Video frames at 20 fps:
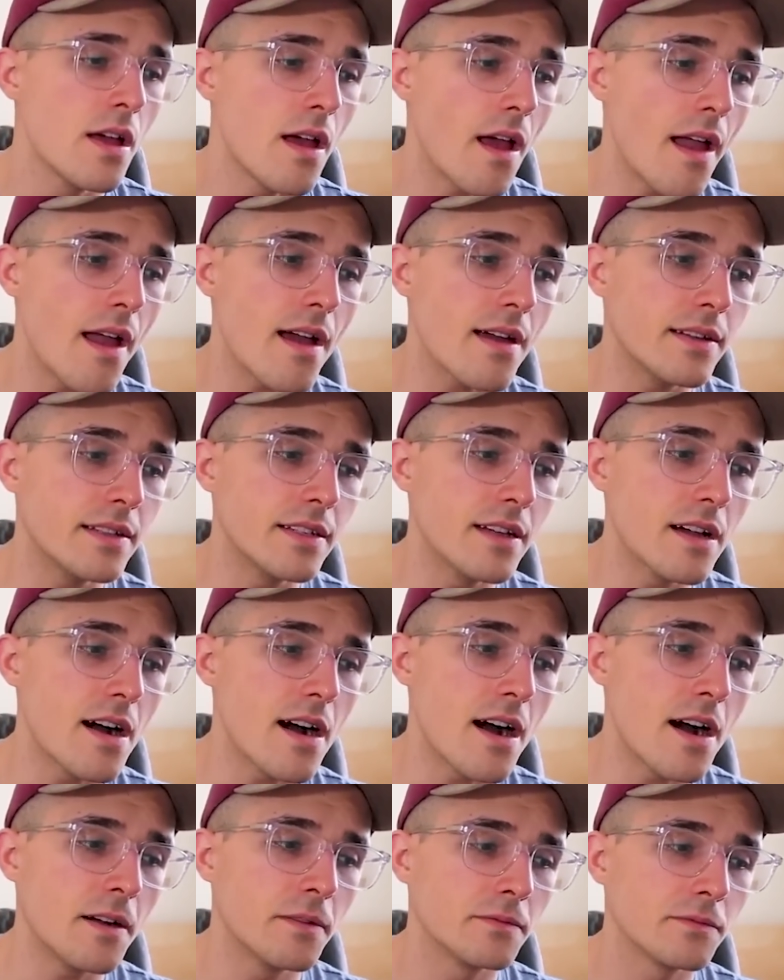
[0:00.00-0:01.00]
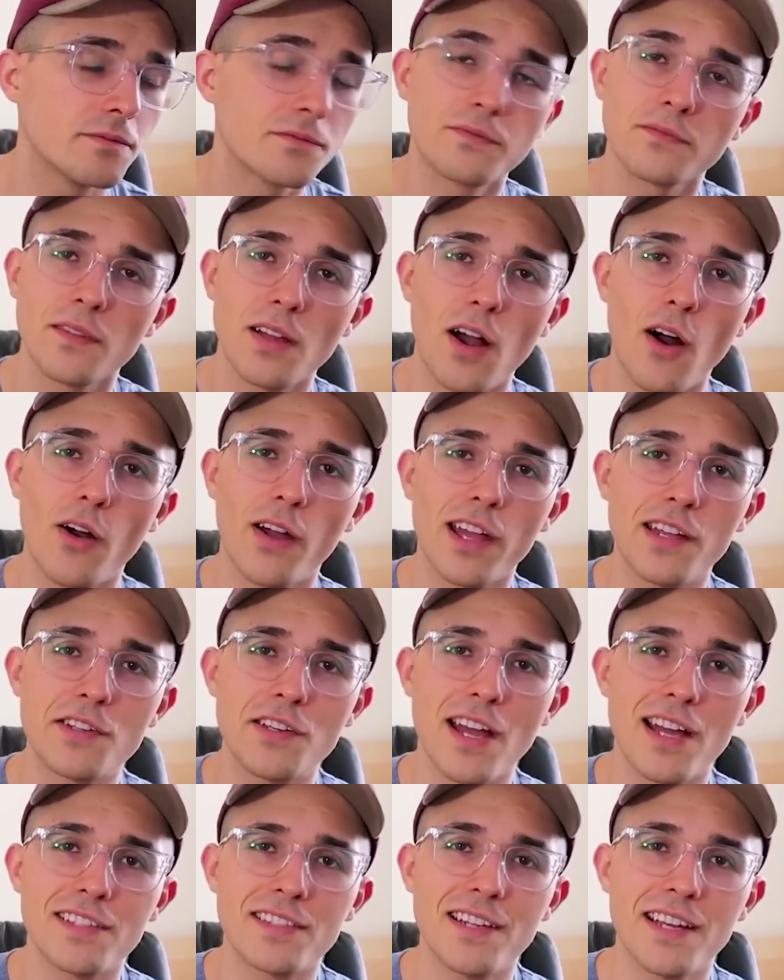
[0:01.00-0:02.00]
And I'll catch
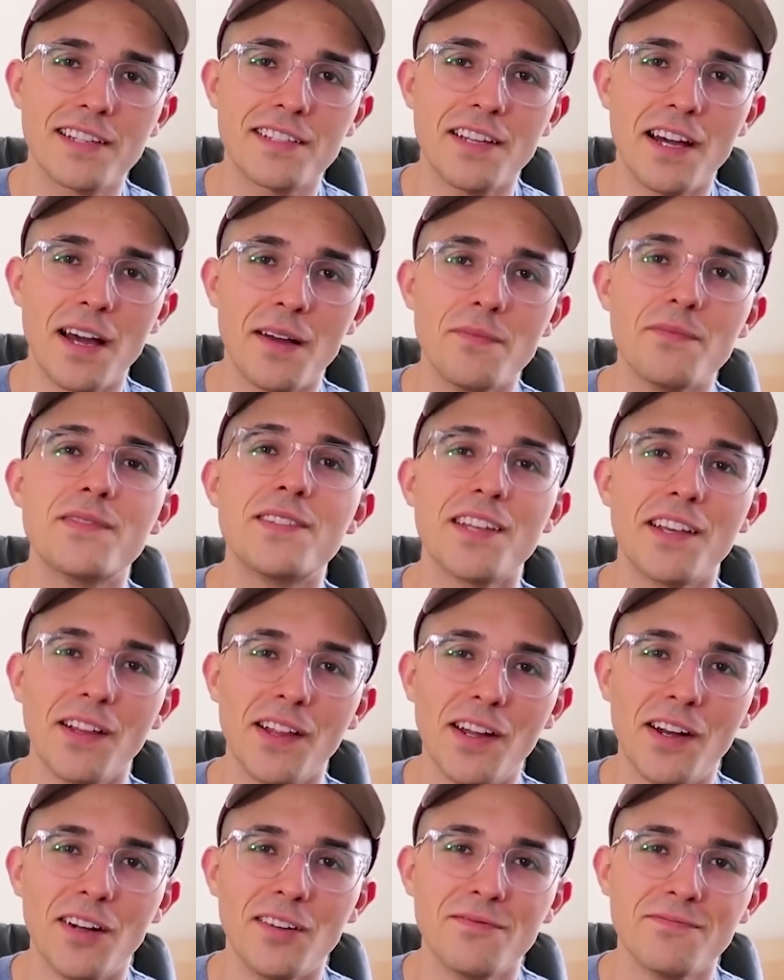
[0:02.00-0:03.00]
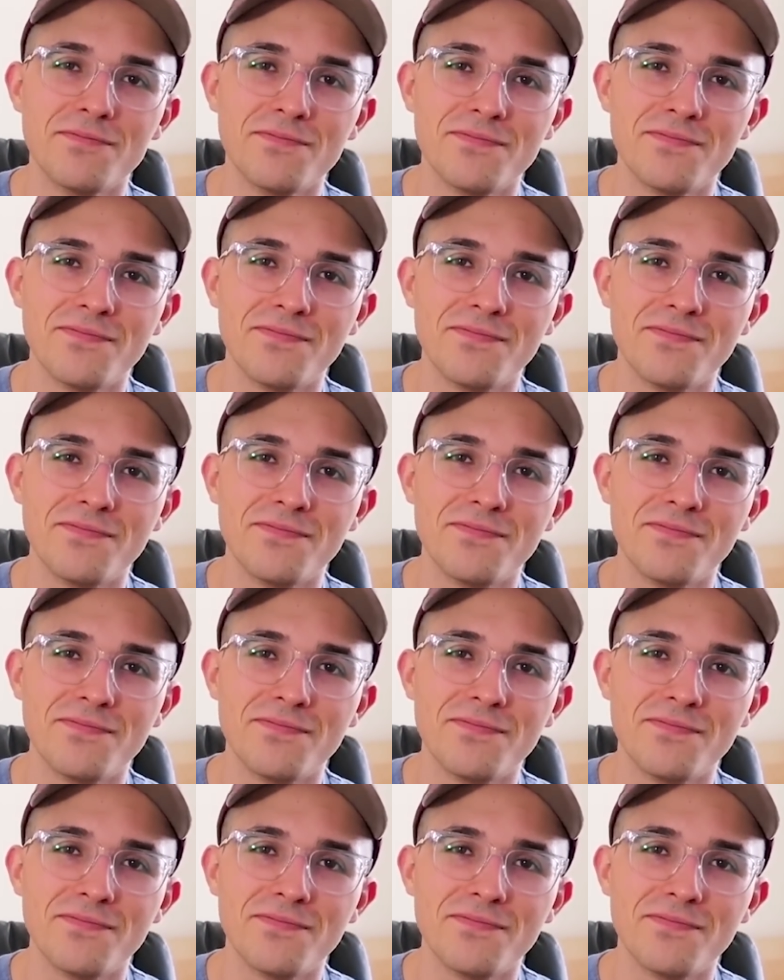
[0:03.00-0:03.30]
you guys next time. See you later.